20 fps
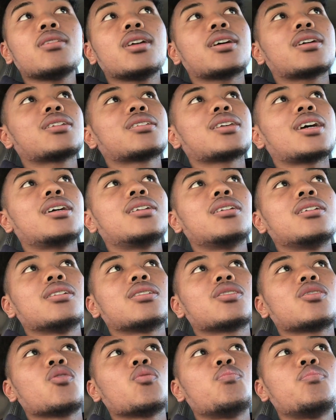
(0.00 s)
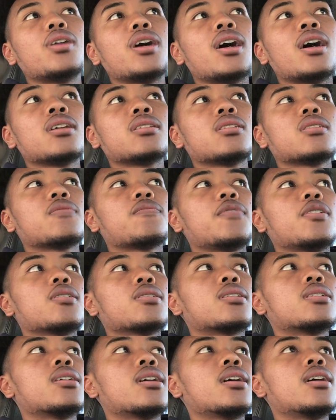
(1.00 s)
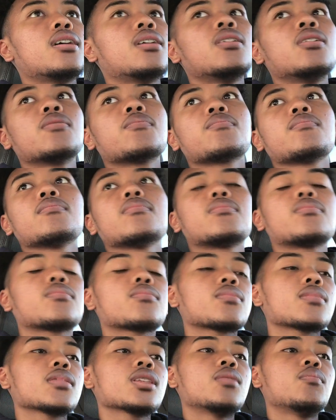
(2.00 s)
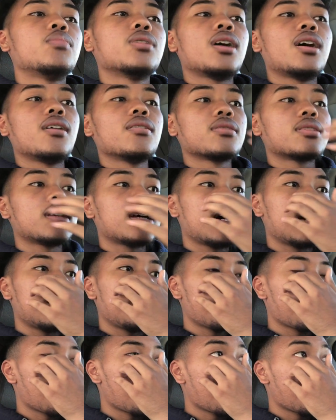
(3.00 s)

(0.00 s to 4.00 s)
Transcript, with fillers: Like, cause I did so bad this first day. But I was like,